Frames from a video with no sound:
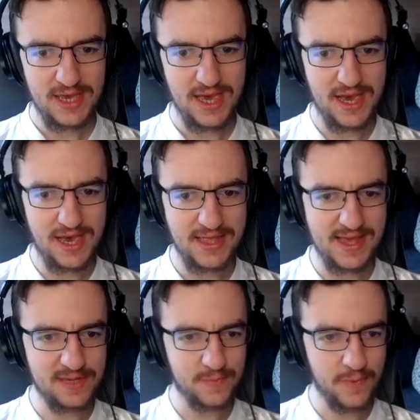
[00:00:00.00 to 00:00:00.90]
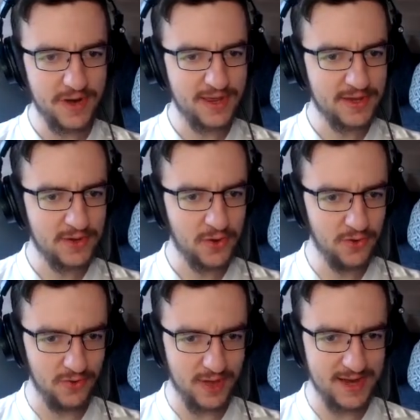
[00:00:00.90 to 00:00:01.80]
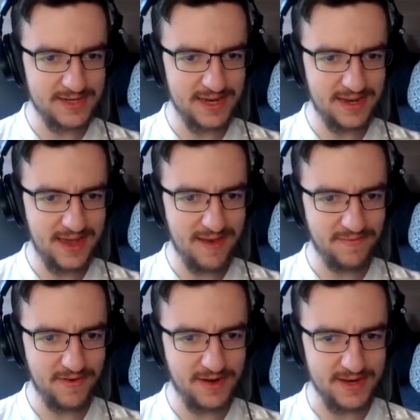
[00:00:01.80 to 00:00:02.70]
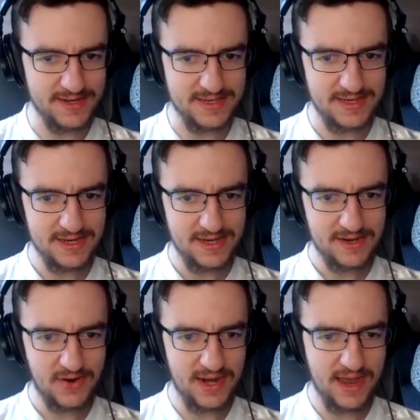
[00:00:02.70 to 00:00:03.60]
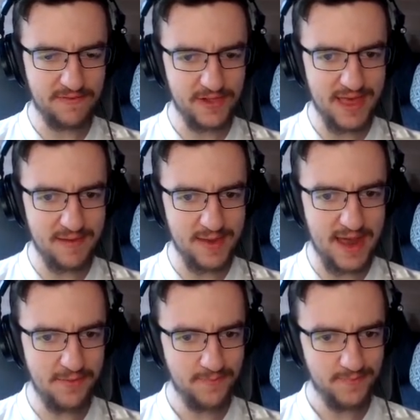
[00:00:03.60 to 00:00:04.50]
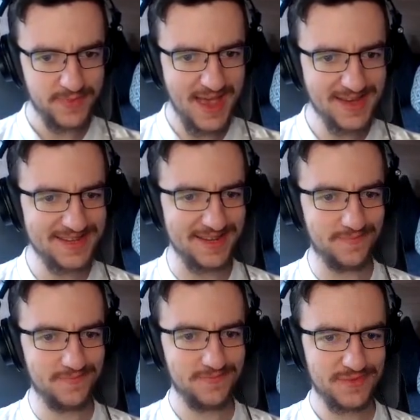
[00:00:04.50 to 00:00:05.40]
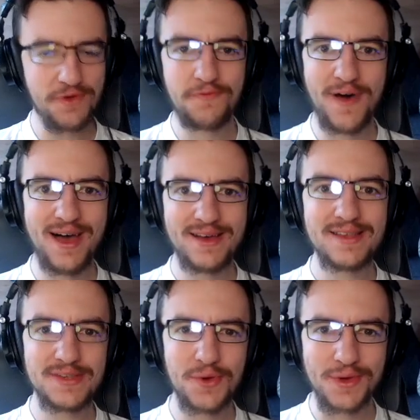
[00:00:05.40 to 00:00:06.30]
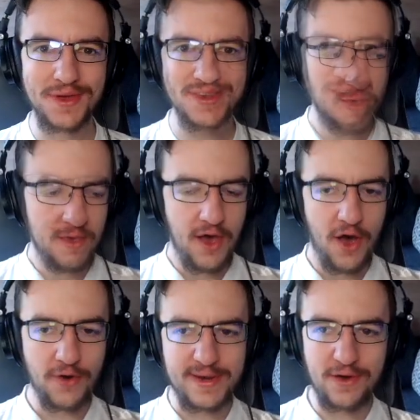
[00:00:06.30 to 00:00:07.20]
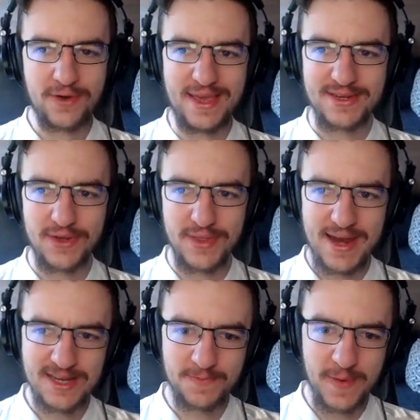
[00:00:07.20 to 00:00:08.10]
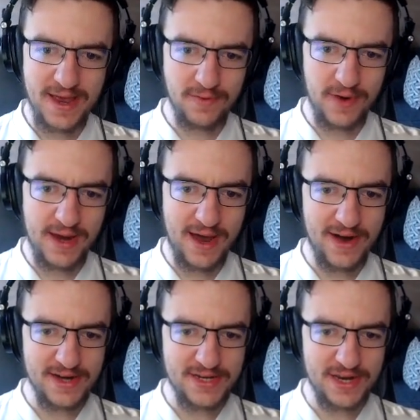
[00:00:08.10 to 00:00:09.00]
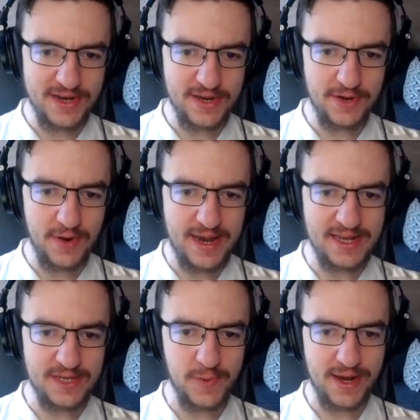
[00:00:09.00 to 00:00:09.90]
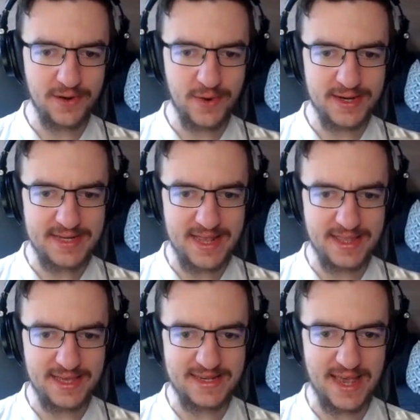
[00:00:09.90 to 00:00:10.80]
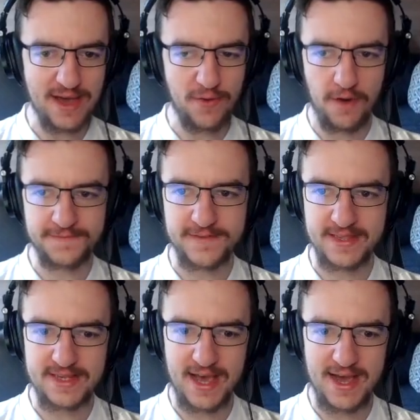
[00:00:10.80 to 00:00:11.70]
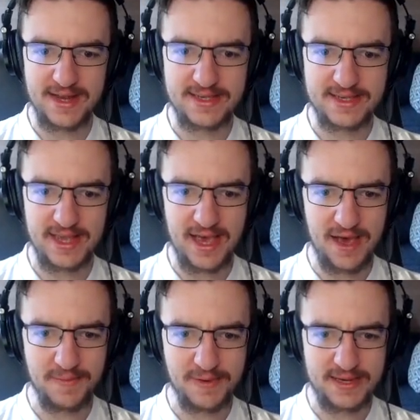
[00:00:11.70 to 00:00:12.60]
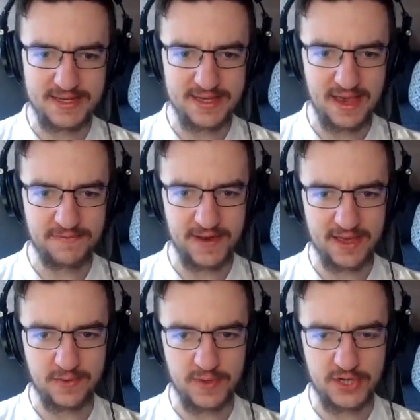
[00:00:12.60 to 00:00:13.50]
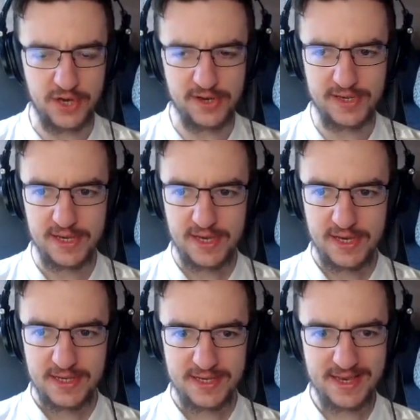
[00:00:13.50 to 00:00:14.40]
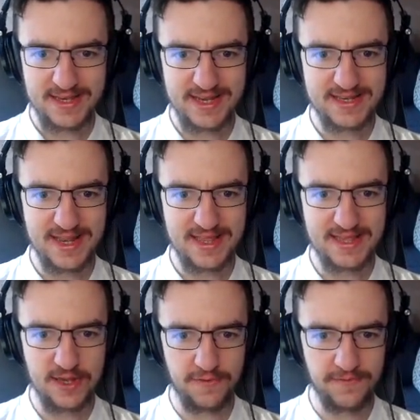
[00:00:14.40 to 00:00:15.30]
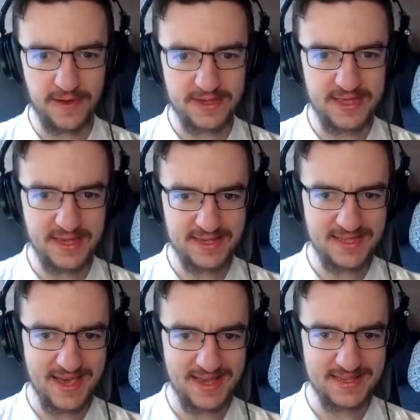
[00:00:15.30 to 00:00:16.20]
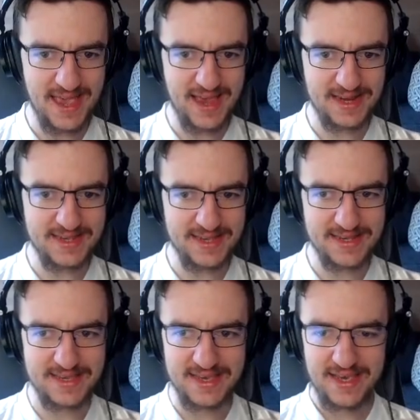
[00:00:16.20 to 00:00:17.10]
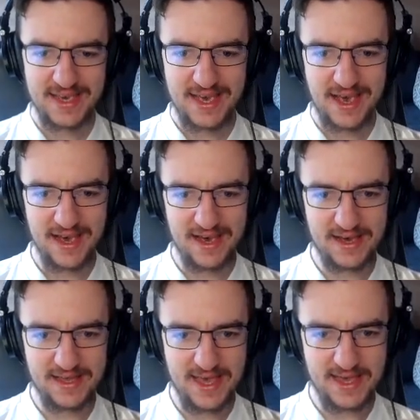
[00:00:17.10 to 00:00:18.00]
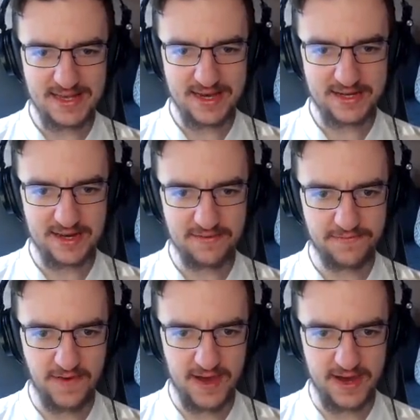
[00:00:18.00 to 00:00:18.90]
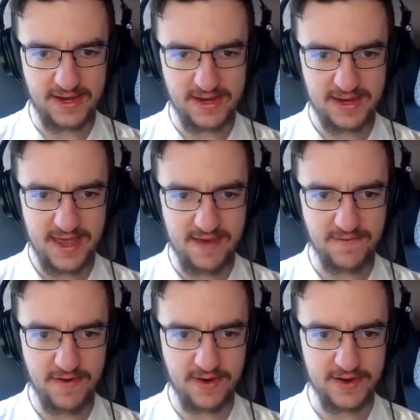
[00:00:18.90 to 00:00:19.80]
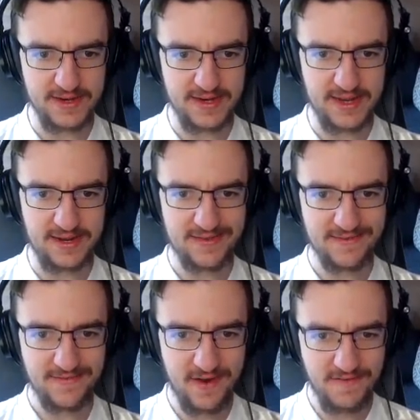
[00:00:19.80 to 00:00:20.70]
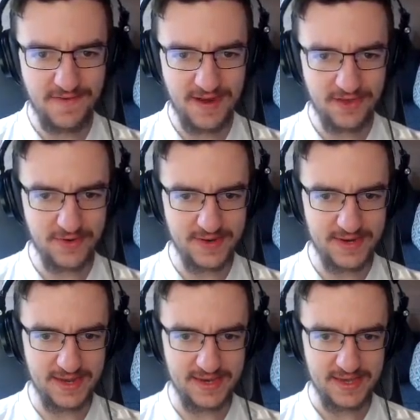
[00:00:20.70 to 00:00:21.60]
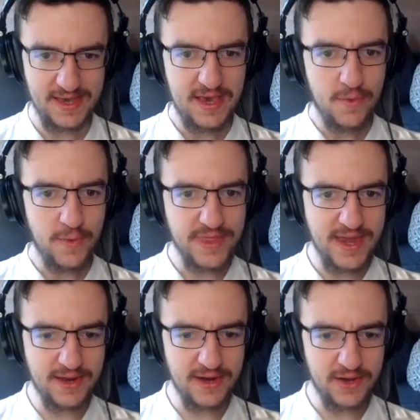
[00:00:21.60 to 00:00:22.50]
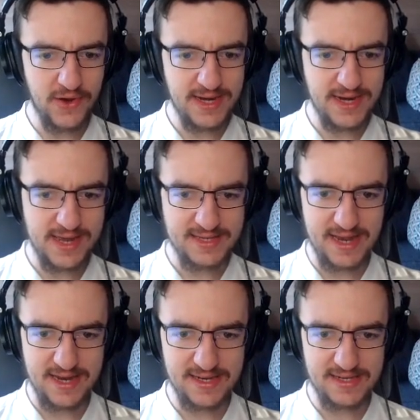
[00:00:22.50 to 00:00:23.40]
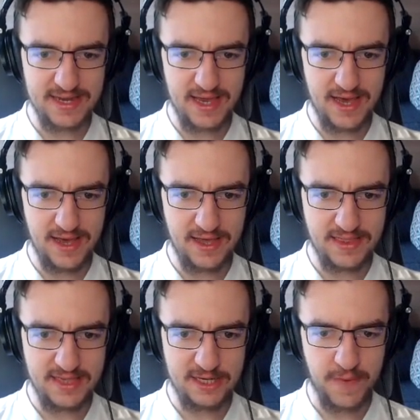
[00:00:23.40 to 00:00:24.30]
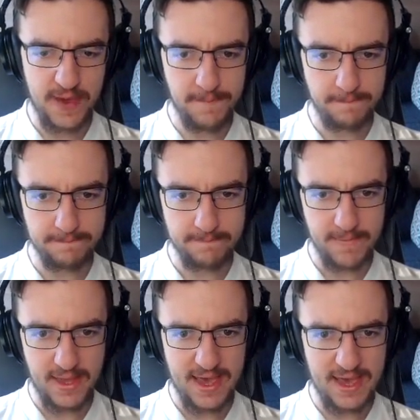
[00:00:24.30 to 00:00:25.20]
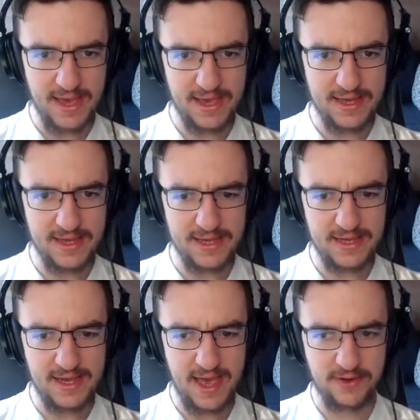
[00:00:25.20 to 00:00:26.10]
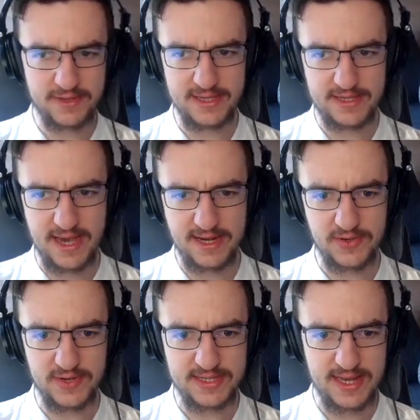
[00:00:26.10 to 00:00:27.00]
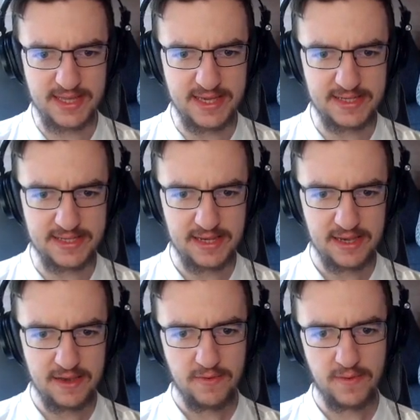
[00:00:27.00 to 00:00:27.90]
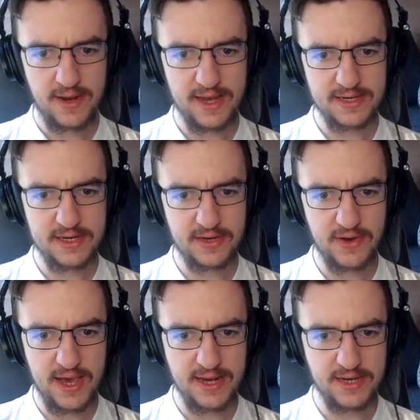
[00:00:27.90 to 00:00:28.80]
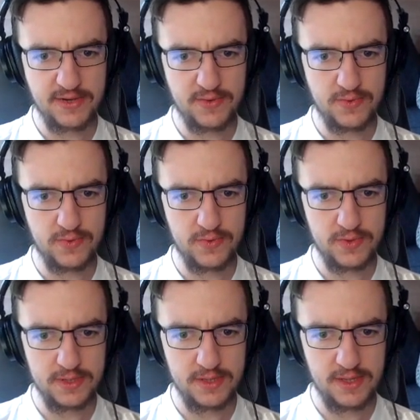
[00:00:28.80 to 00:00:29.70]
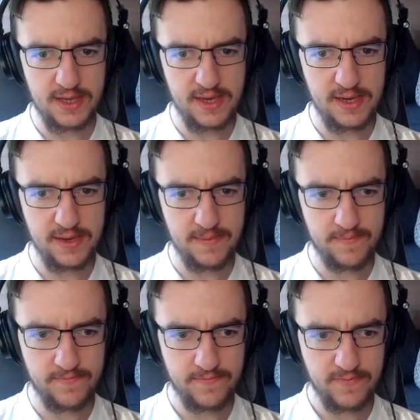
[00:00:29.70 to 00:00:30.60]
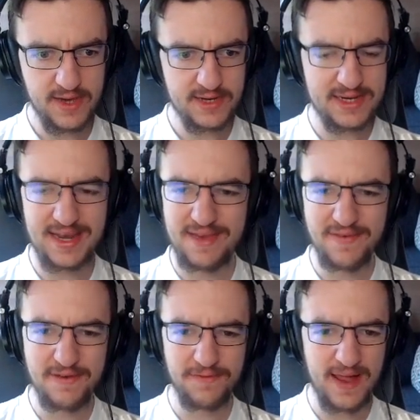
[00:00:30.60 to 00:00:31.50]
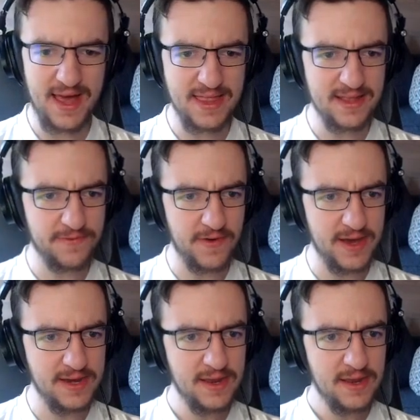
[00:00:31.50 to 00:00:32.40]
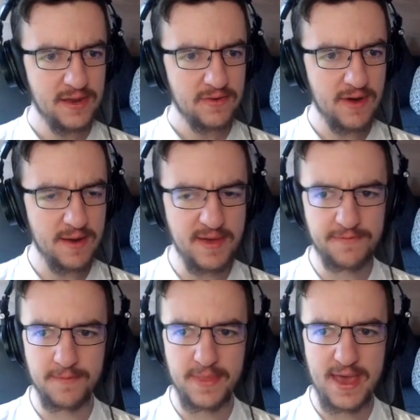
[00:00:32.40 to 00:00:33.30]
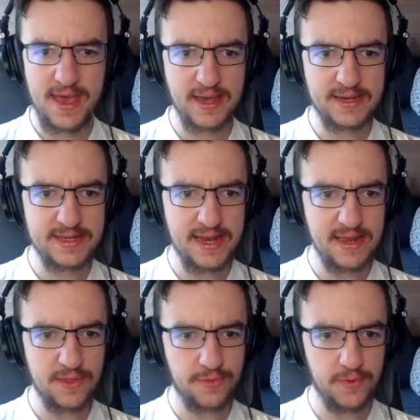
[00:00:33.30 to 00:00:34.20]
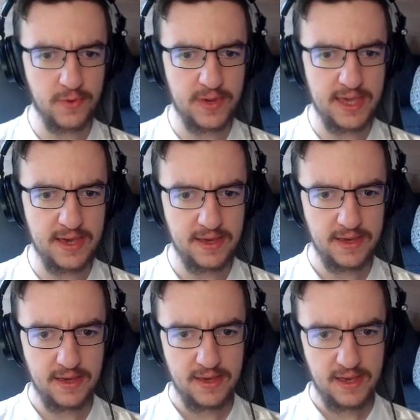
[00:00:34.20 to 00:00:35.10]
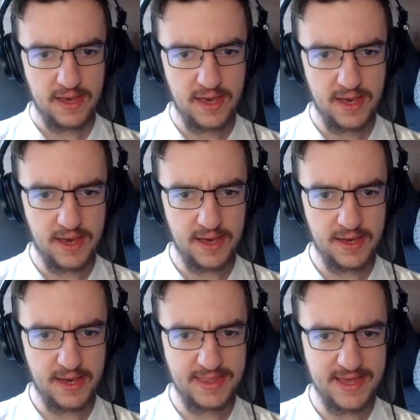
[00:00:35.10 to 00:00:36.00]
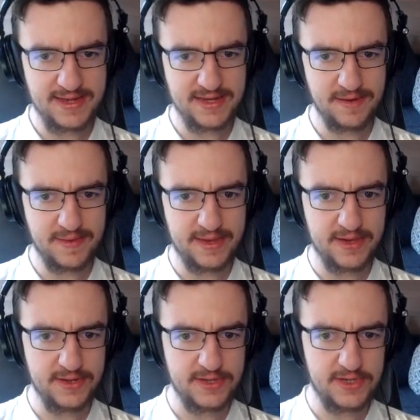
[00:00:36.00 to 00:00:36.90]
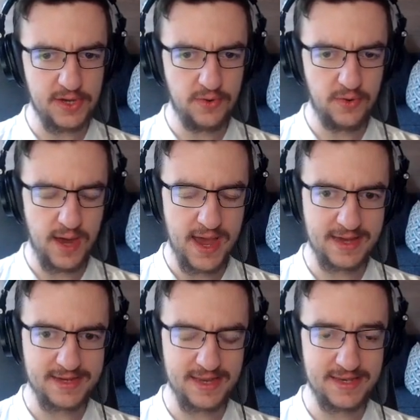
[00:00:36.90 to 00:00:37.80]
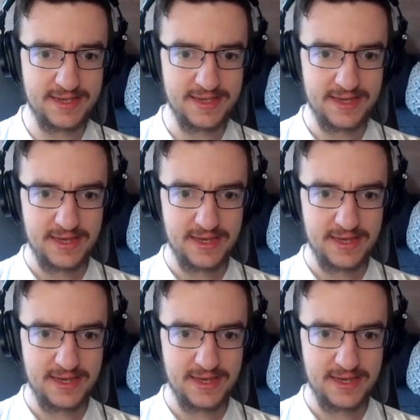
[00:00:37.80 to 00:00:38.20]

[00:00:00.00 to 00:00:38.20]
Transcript: Uh, and that's pretty cool, actually. Yeah, very nice. All right, level that bit up. Excellent. So far, so good. Okie dokie. So the next bit we are actually going to do is we're going to extend these out off to the sides uh, because I feel like we should. So let's extend this off like this. That is excellent. Uh, and that is actually fine. Yeah, very good indeed. Very, very good indeed. We're then going to go ahead and extend uh, this bit uh, out to the side. So extend this. We'll actually go ahead and do um, actually, leave it flat. That's fine. Grab it from there, extend it through here, uh, and that's going to be good too. Excellent.